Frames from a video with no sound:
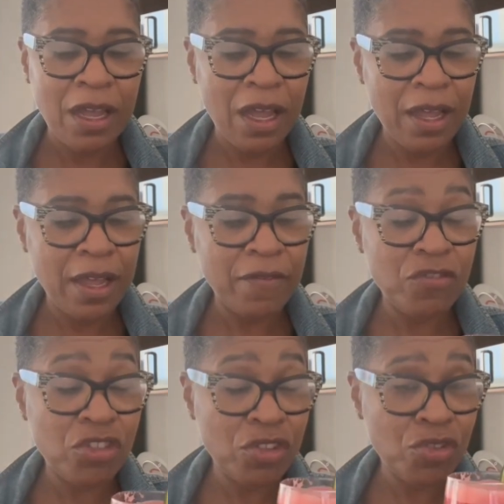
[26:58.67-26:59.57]

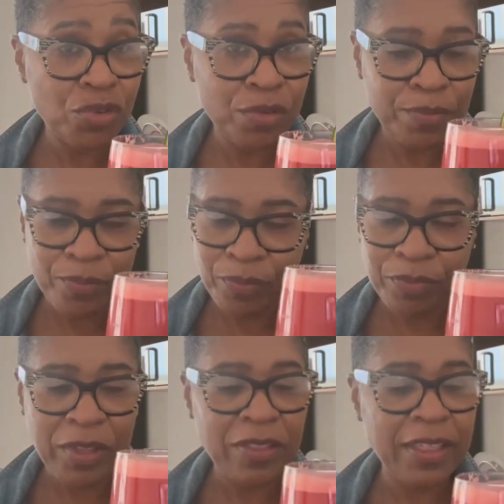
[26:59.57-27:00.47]
of ginger,
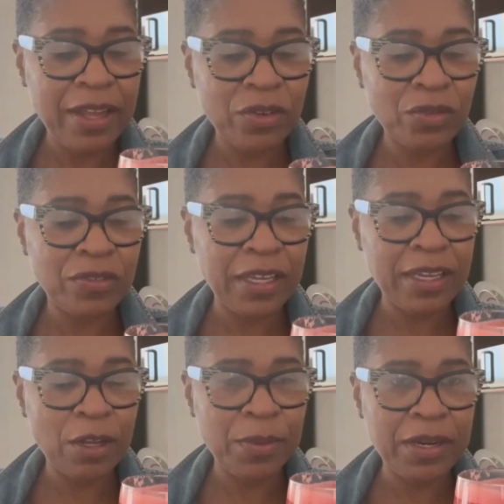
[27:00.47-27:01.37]
that'll take
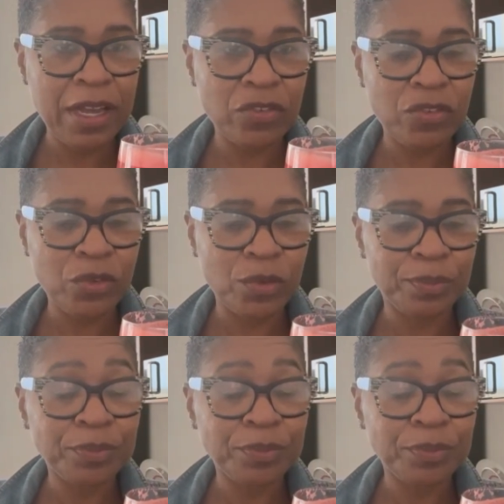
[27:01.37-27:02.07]
it up a notch too.